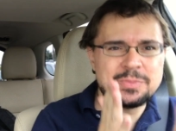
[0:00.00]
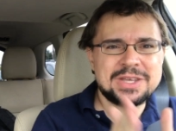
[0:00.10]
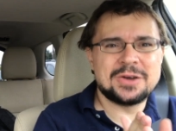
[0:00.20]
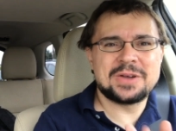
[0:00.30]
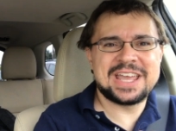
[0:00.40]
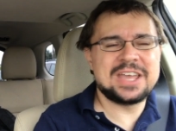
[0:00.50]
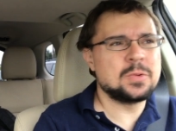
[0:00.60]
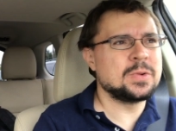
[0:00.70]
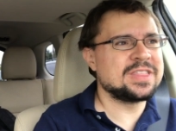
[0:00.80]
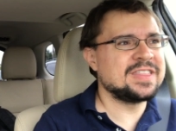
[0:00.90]
be okay
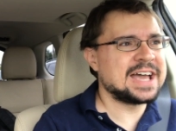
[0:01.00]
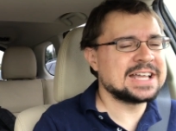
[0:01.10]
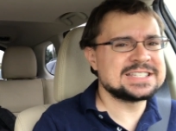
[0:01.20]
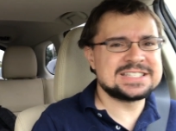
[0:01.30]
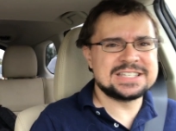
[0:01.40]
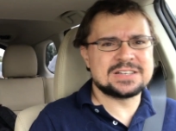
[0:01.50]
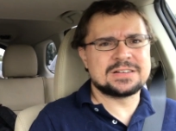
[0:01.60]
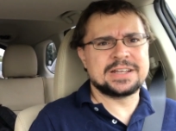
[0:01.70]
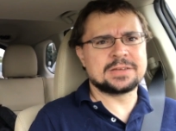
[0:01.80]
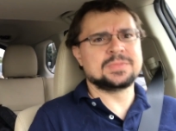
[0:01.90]
with that
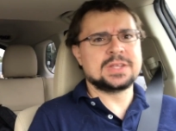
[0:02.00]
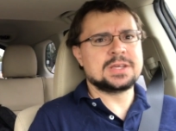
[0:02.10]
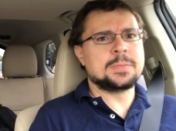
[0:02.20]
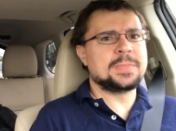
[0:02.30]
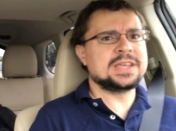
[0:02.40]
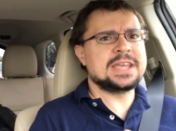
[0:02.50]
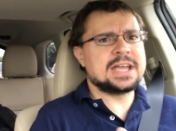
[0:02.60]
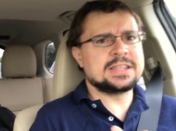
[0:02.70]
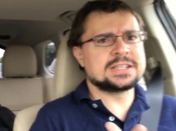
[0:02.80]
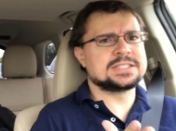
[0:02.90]
steering. But
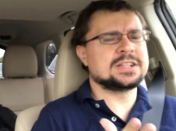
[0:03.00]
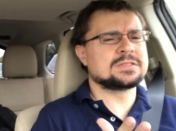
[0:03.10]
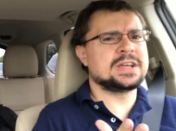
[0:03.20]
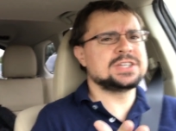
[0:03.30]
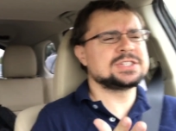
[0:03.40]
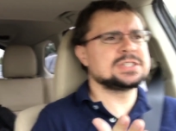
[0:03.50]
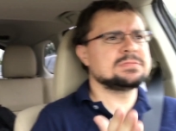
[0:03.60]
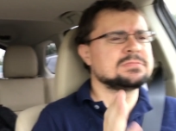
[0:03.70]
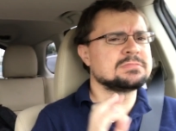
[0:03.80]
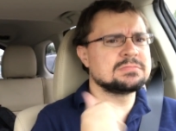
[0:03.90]
yeah, the
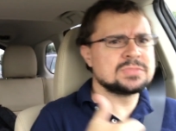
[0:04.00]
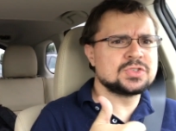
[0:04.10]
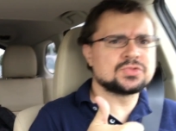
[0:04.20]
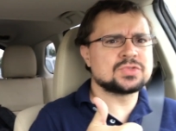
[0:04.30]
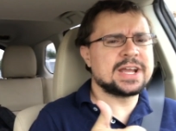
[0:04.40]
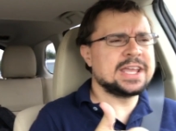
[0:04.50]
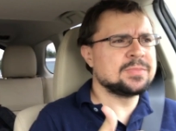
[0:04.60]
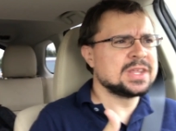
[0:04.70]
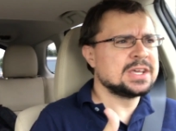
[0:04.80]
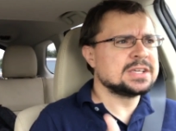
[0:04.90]
acceleration, great.
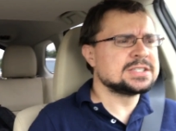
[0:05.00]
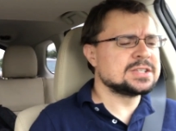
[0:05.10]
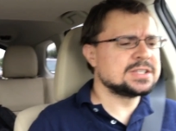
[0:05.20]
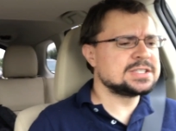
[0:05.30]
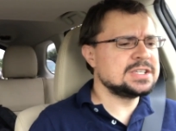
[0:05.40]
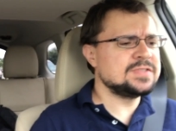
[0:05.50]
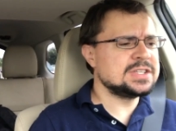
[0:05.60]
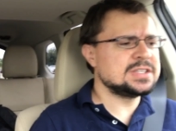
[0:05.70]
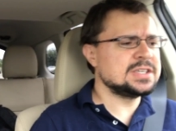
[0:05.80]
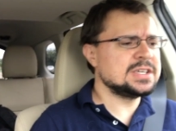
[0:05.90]
So the
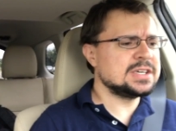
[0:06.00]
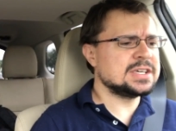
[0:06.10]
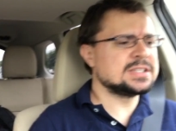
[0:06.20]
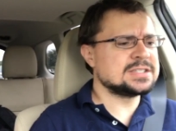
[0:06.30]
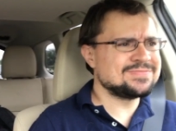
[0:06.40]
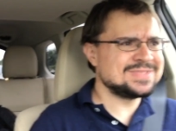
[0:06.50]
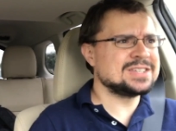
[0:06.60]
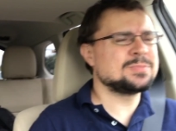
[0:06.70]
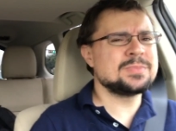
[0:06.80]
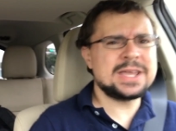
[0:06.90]
CVT is,
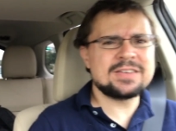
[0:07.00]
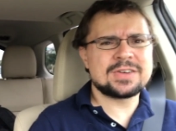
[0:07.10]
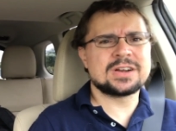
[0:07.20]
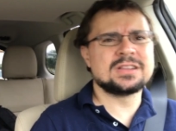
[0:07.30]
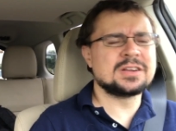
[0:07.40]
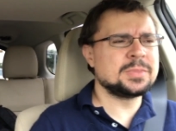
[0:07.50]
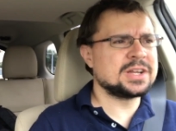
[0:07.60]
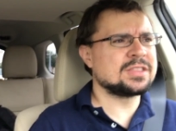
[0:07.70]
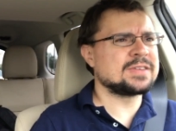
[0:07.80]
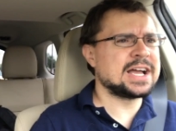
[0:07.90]
you may have heard a little bit
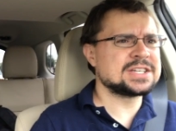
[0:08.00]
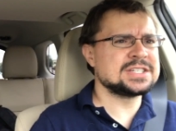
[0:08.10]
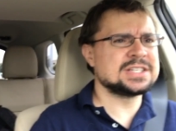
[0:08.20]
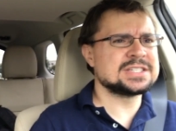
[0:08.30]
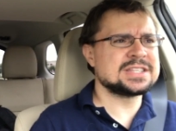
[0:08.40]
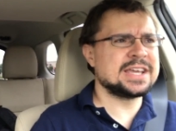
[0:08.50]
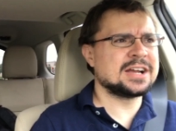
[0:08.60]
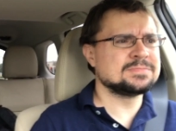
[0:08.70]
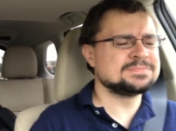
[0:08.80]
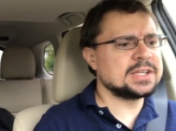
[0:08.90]
of thrashiness
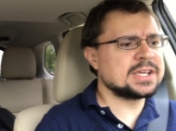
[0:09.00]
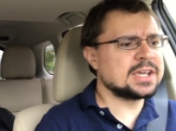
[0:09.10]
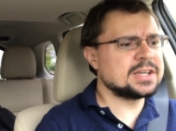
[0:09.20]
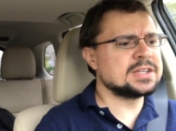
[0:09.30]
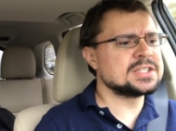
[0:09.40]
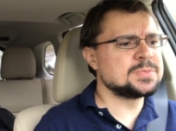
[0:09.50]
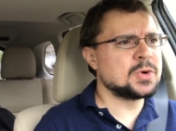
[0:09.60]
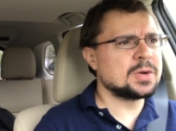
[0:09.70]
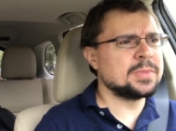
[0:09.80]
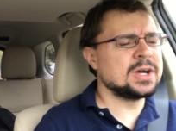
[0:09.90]
there. Kick it into
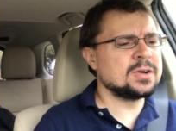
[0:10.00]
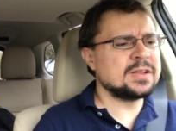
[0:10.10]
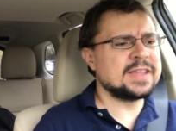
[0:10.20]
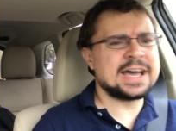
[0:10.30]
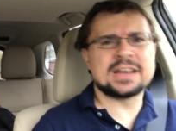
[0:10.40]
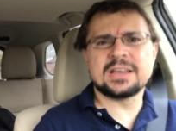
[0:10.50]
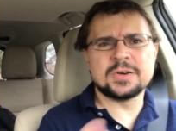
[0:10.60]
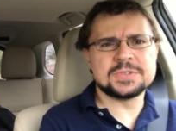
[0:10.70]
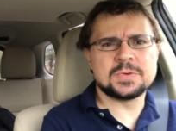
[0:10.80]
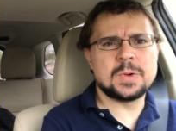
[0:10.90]
sport mode, that
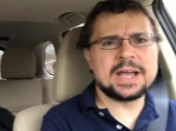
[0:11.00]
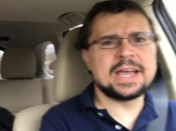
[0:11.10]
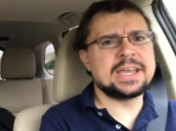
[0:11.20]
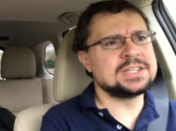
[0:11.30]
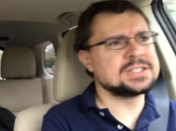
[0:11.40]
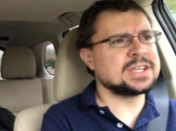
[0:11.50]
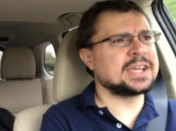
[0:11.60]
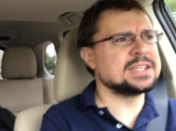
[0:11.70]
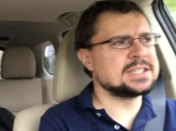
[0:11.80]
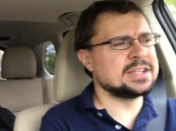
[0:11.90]
goes away, just
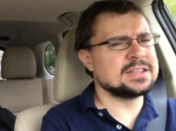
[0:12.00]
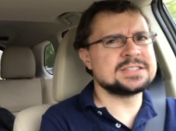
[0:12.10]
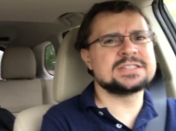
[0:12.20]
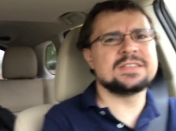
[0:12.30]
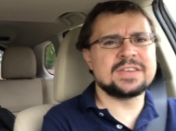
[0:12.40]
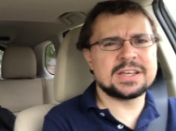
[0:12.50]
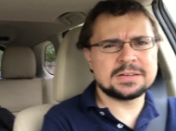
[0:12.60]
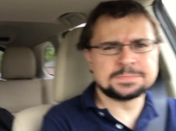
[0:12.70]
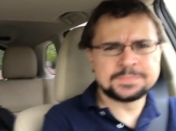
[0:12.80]
like I said in the Civic